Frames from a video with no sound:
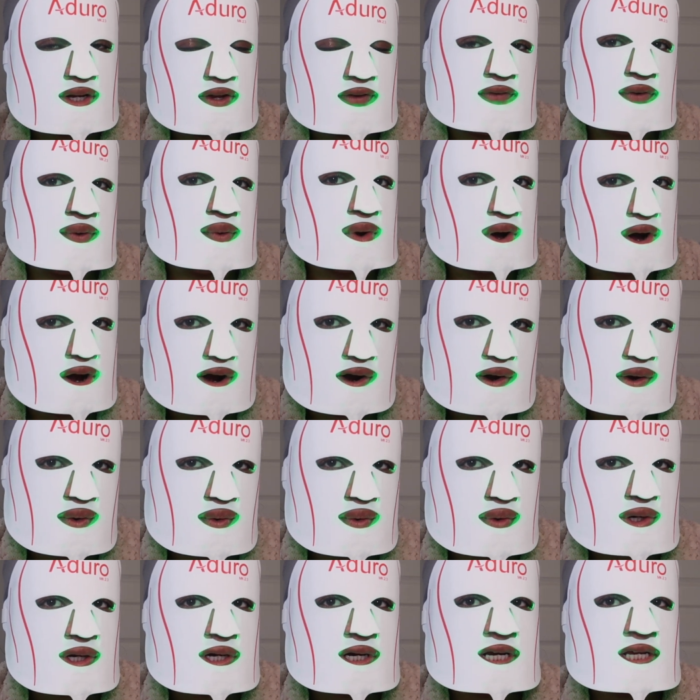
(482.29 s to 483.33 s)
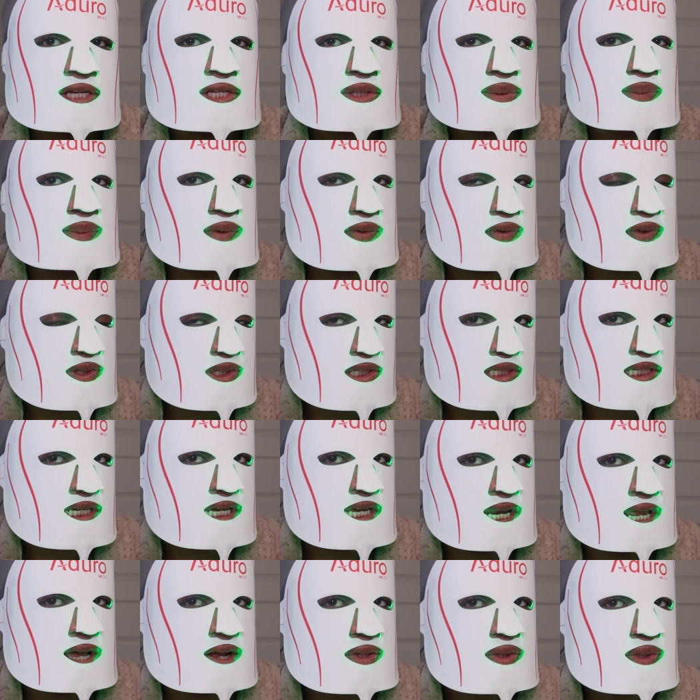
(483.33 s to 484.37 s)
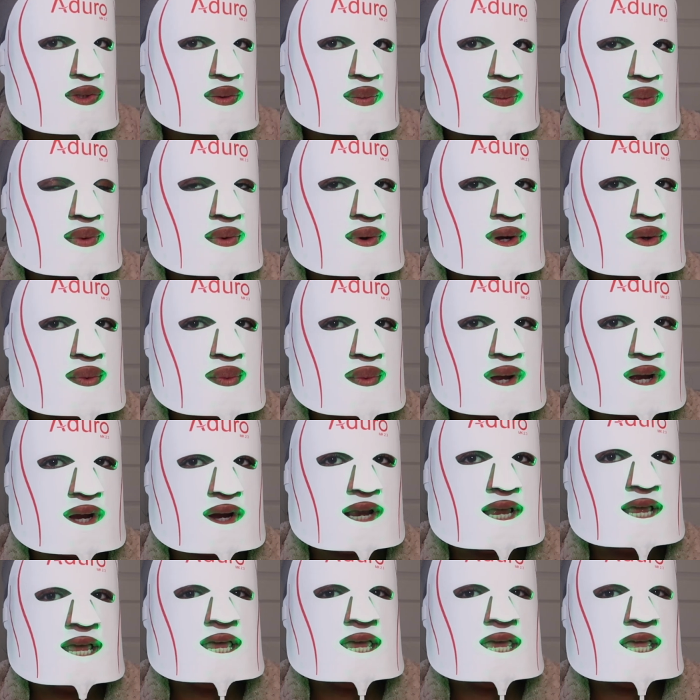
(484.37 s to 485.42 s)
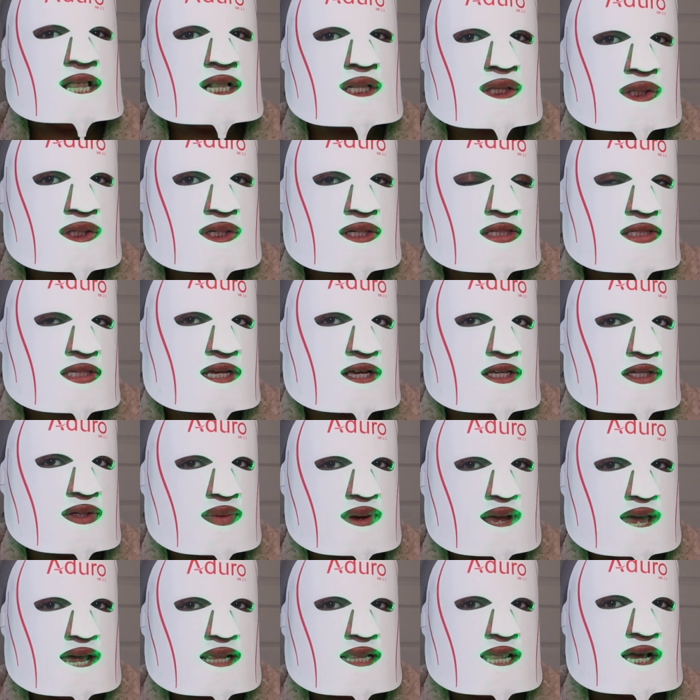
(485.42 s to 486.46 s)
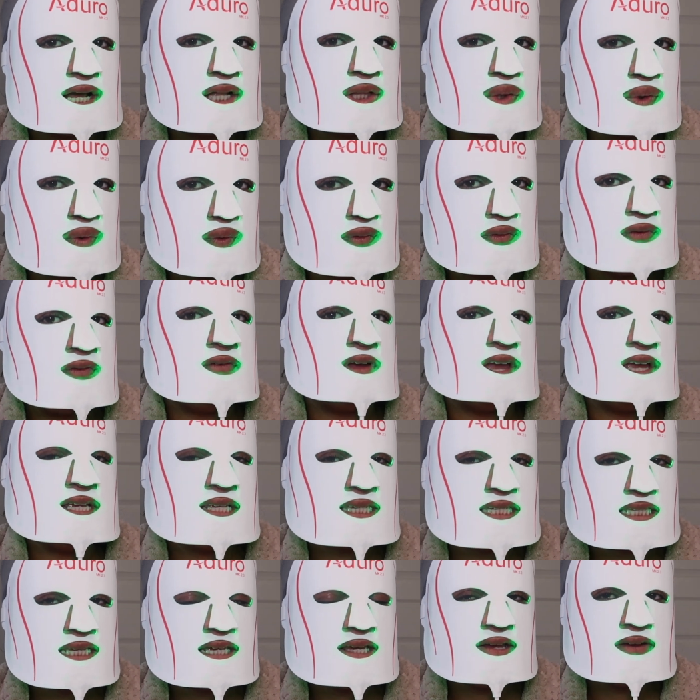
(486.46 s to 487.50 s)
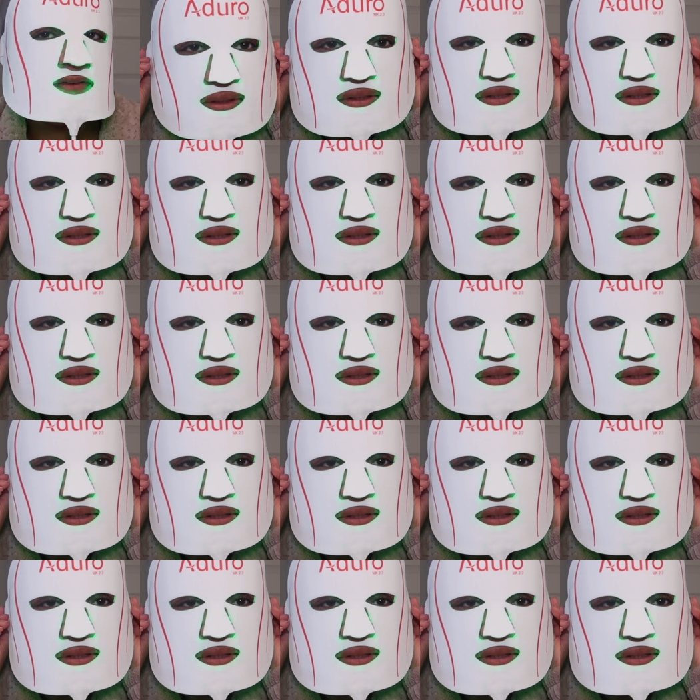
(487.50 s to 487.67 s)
If you are older, it smooths your skin out to the point where it looks like you had like a little facelift.